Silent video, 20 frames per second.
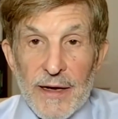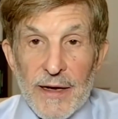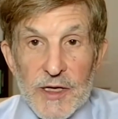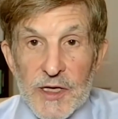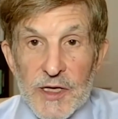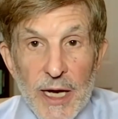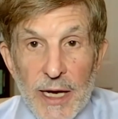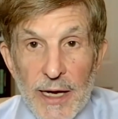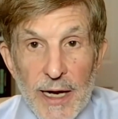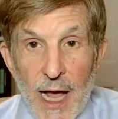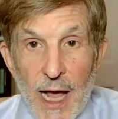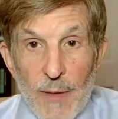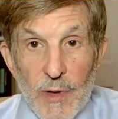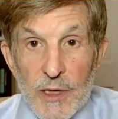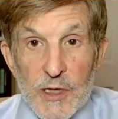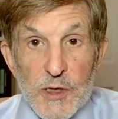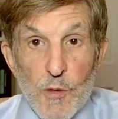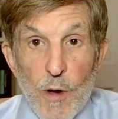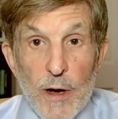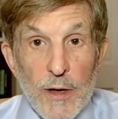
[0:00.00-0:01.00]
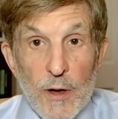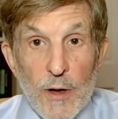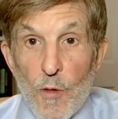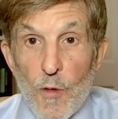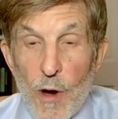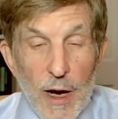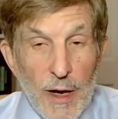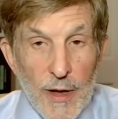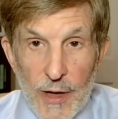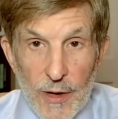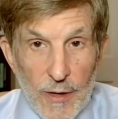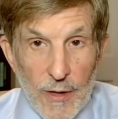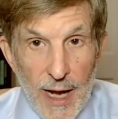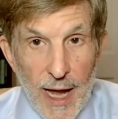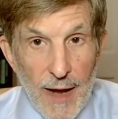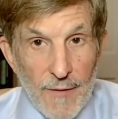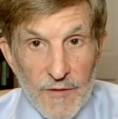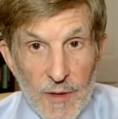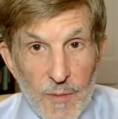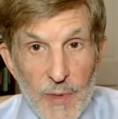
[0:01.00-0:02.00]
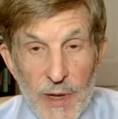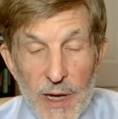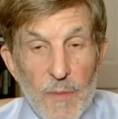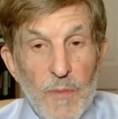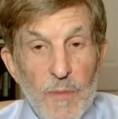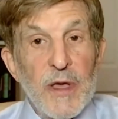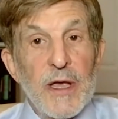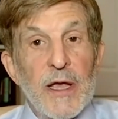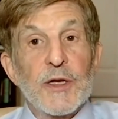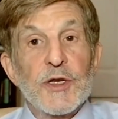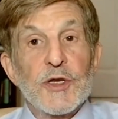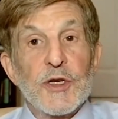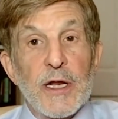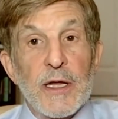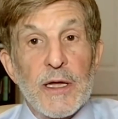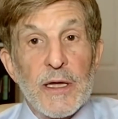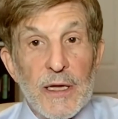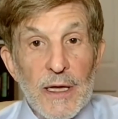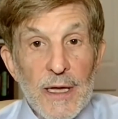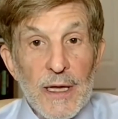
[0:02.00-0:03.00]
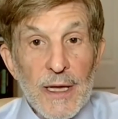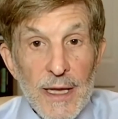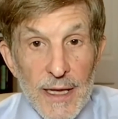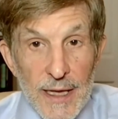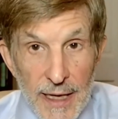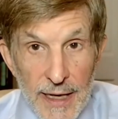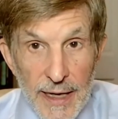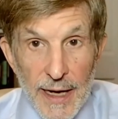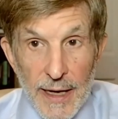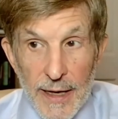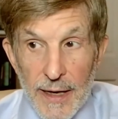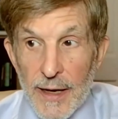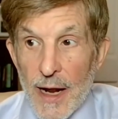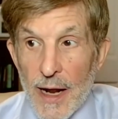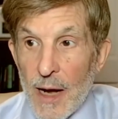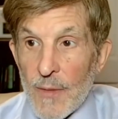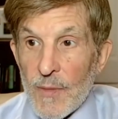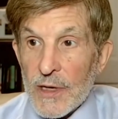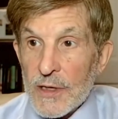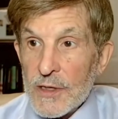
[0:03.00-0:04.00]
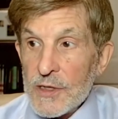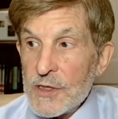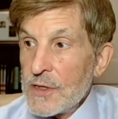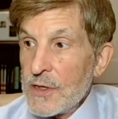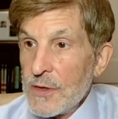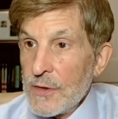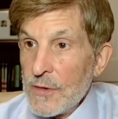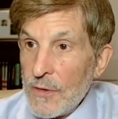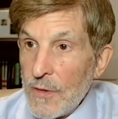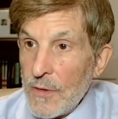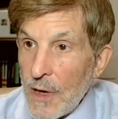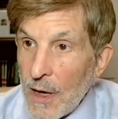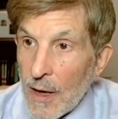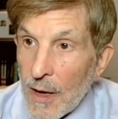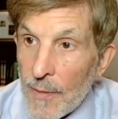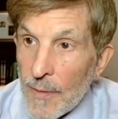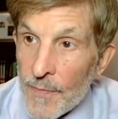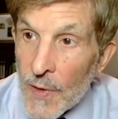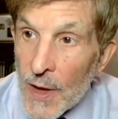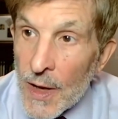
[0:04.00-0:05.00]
It's economics 101. You don't have to be a PhD in economics to